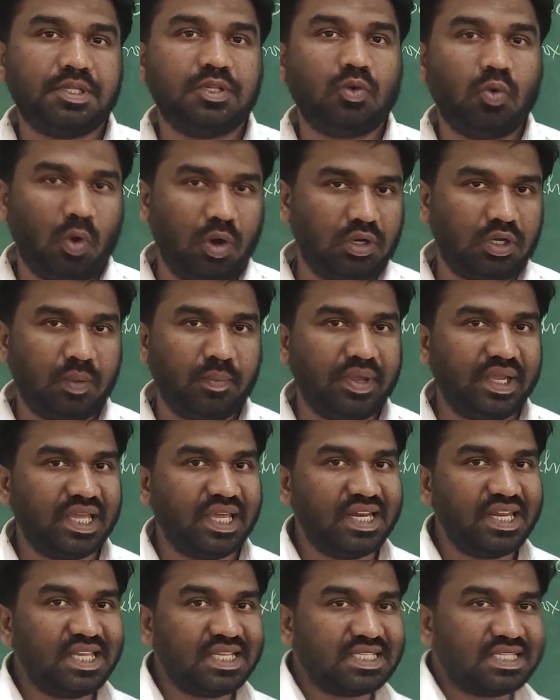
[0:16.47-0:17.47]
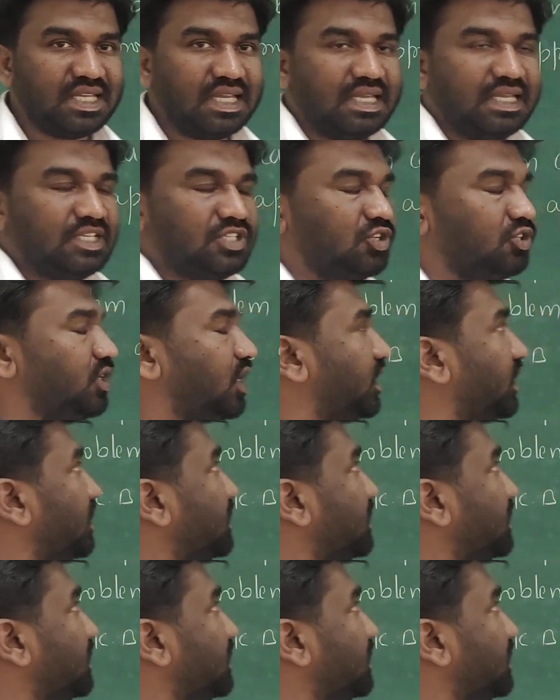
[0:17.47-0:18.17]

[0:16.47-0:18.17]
in quantum mechanics. So that